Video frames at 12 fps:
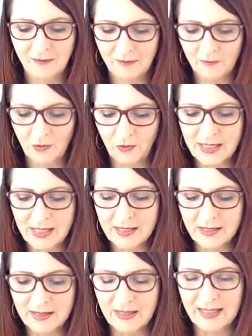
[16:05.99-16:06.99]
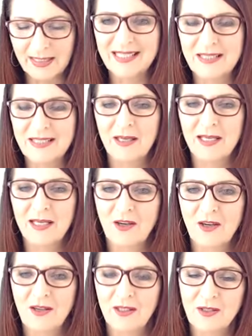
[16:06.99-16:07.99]
reasons that kids are being
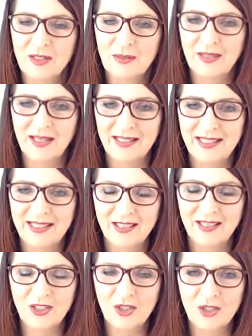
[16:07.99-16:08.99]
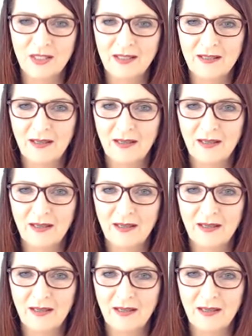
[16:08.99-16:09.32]
diagnosed with ADHD